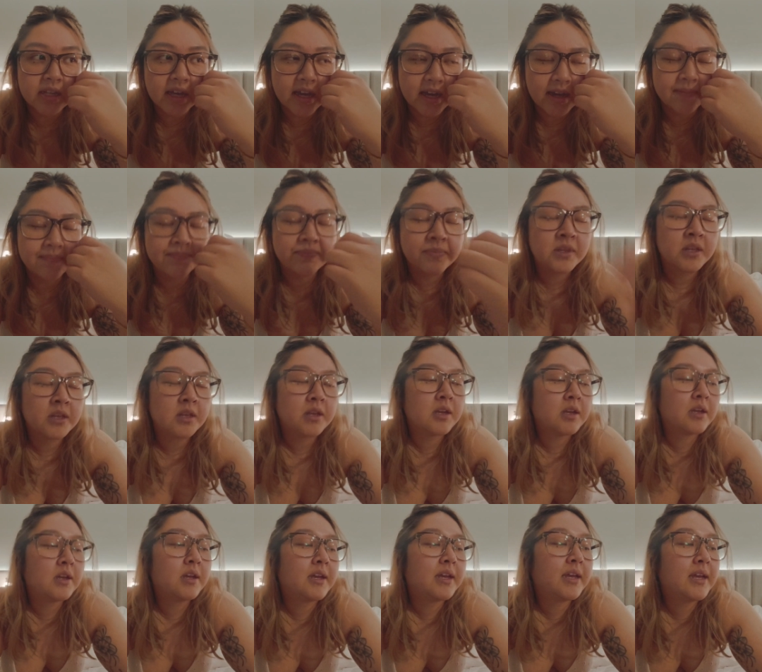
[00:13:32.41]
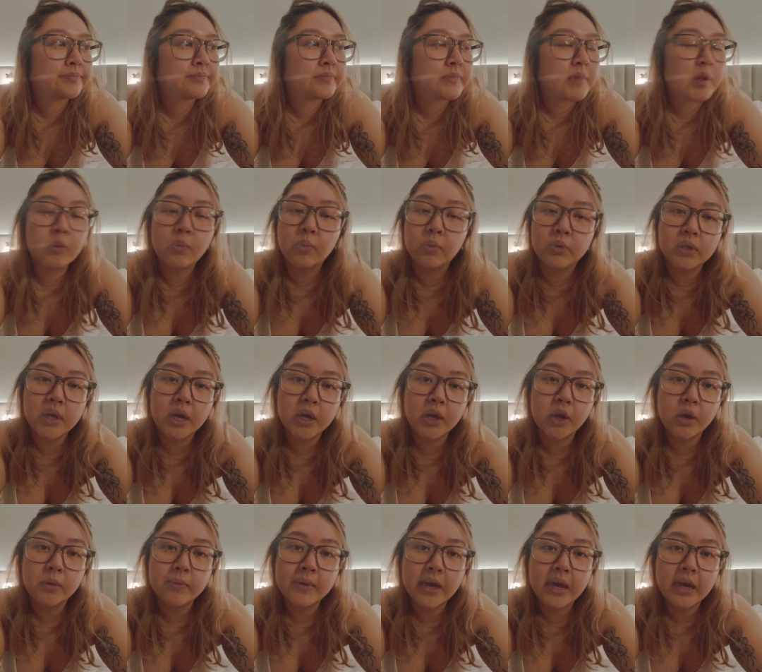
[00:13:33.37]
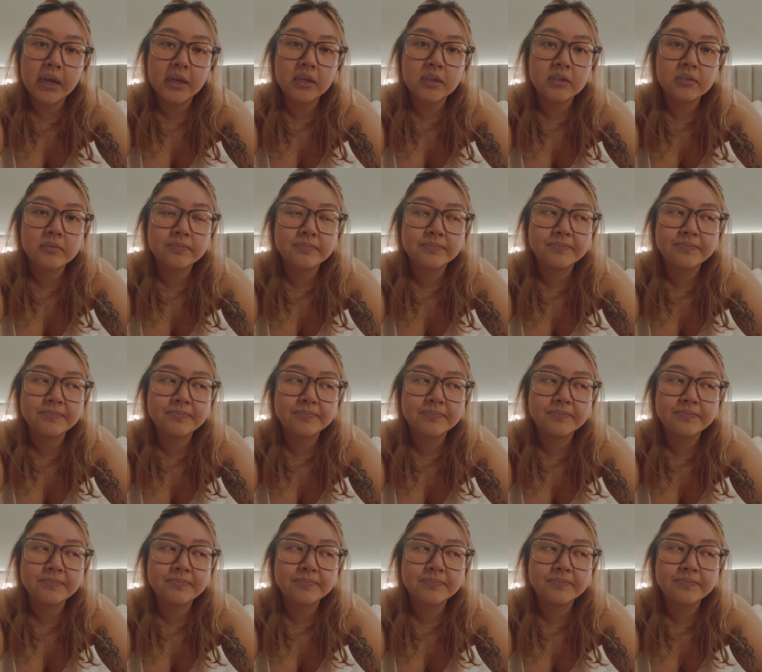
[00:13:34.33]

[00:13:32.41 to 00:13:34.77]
that. Would not go back.